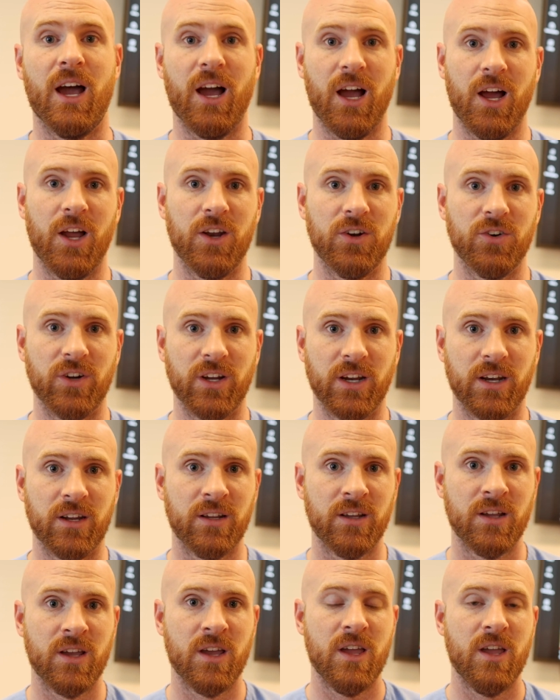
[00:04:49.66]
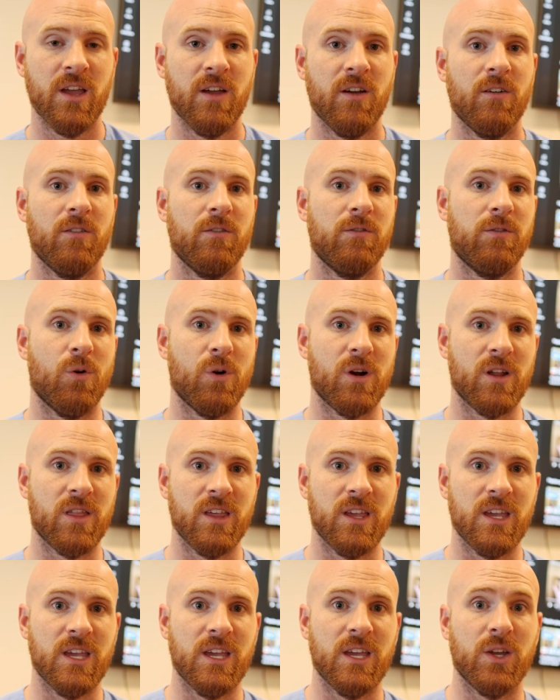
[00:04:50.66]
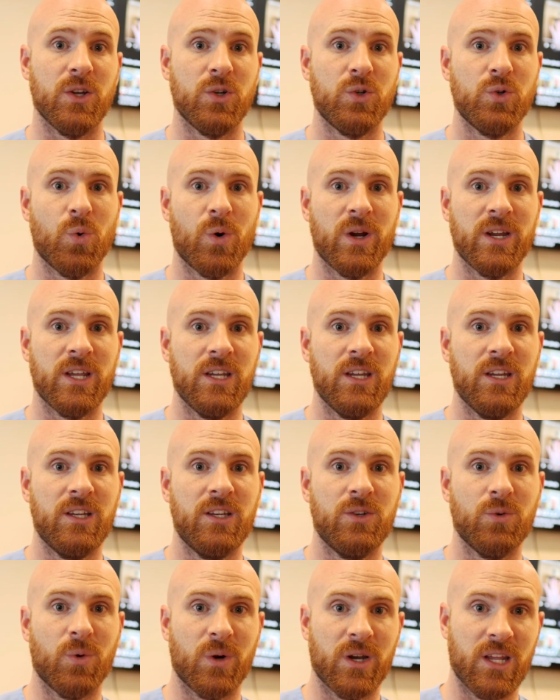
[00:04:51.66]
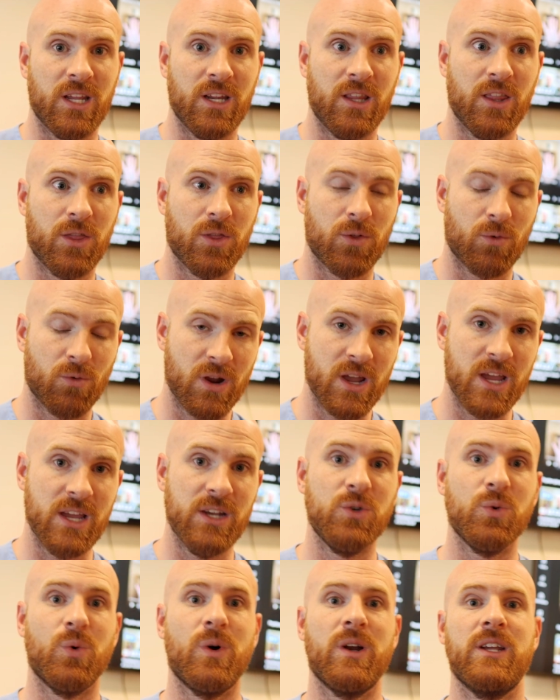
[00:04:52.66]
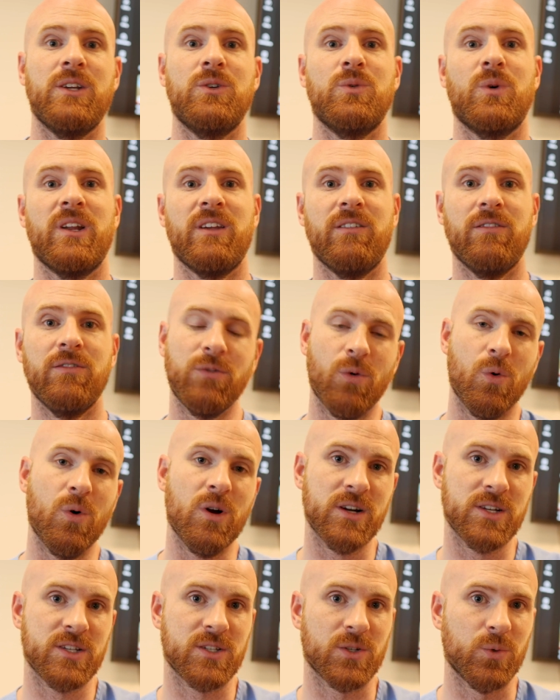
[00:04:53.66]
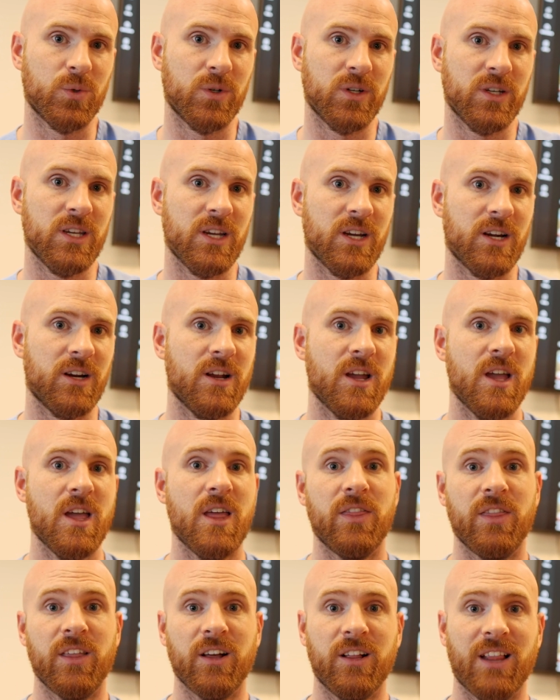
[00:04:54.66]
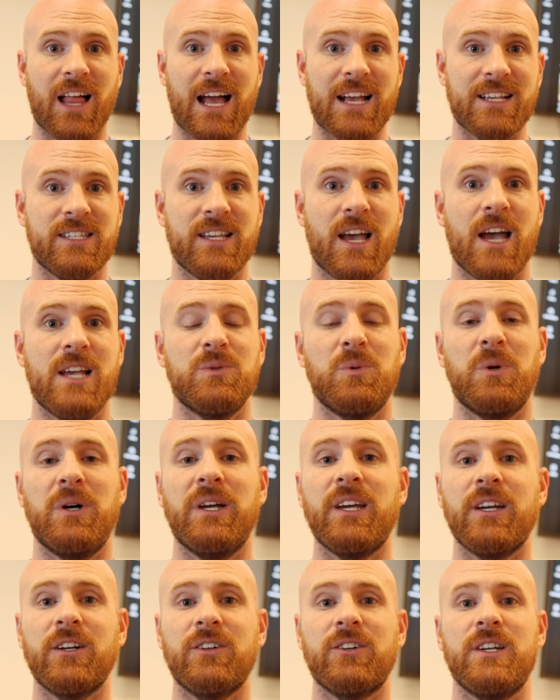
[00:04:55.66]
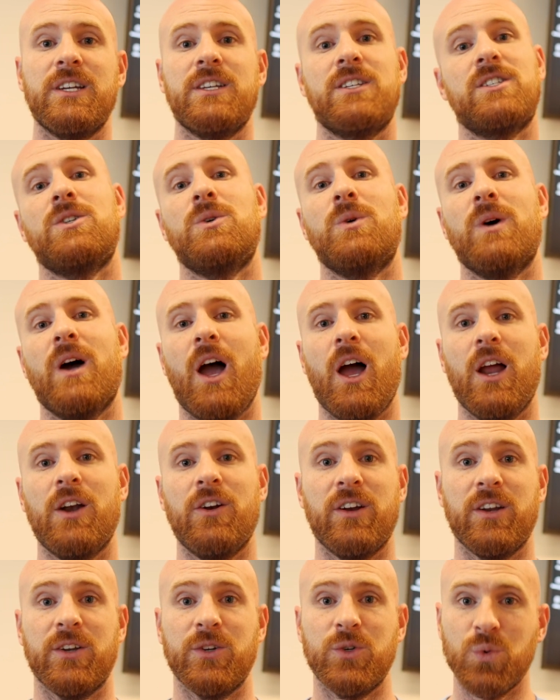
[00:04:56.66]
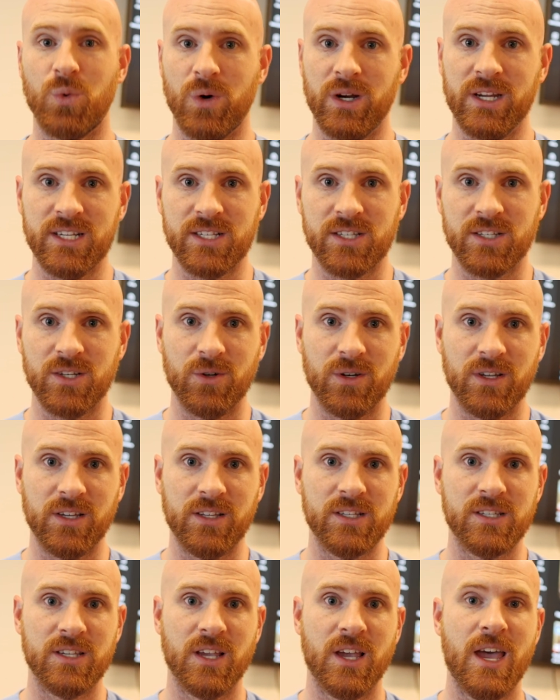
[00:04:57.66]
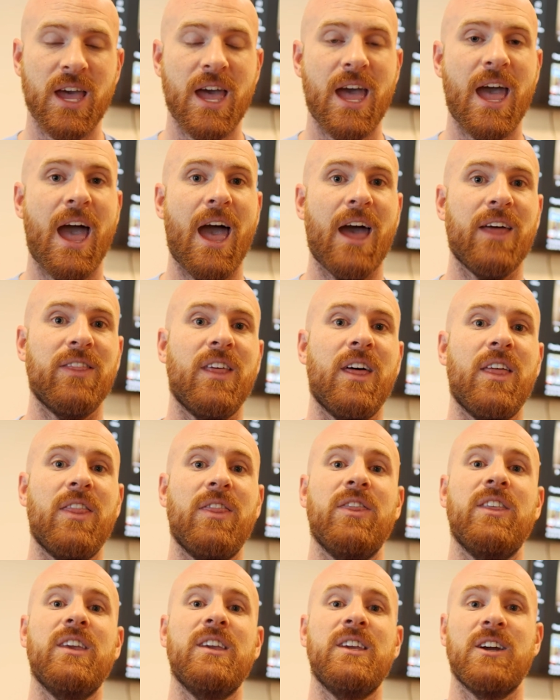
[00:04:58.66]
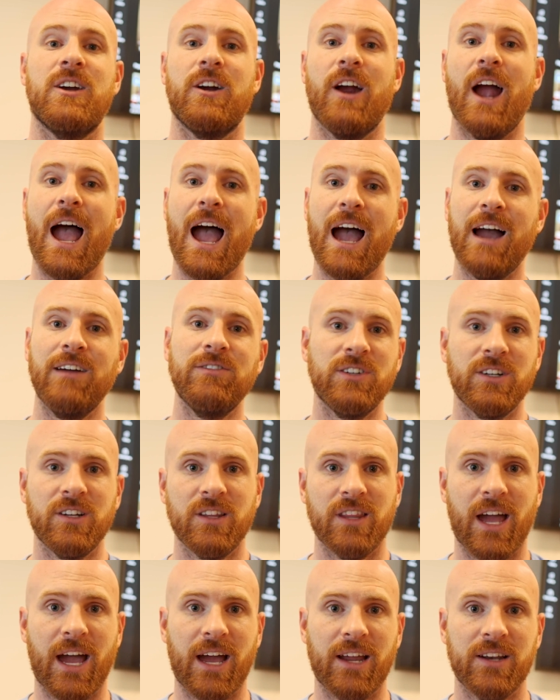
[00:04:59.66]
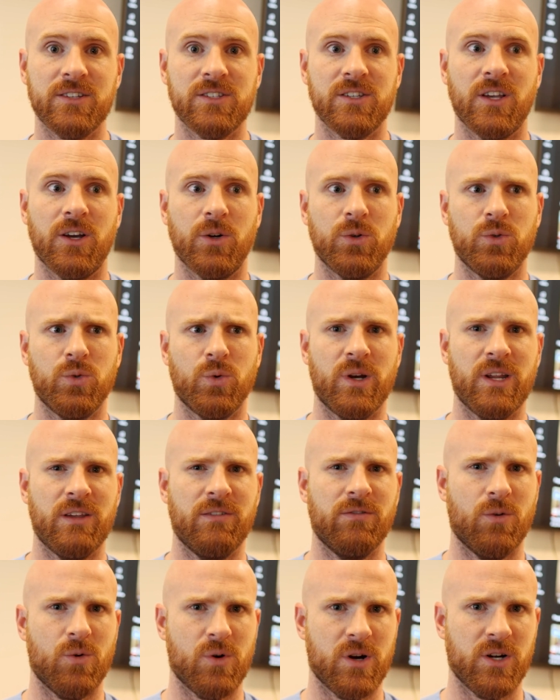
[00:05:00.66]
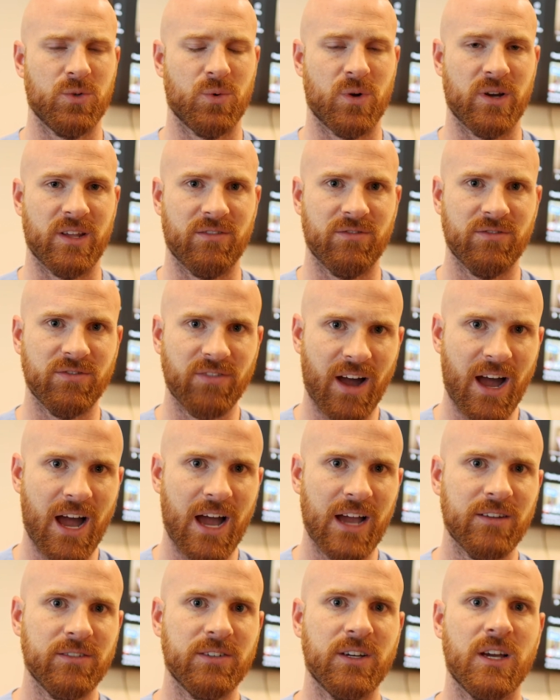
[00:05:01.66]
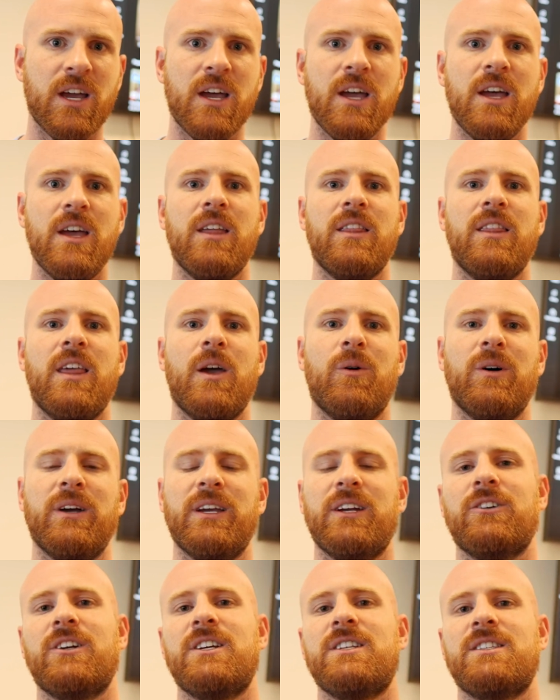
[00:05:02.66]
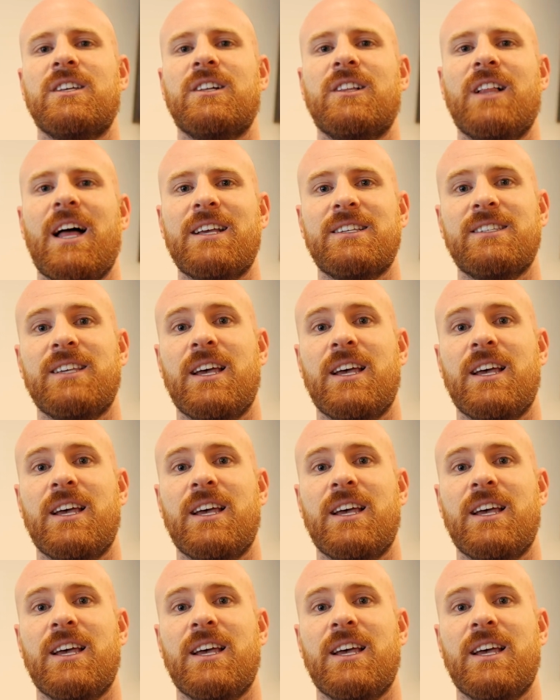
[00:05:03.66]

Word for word: 100. For the 2023-2024 school year, the class size will increase to 120 students, And then the year after that, so 24, 25, they will increase the class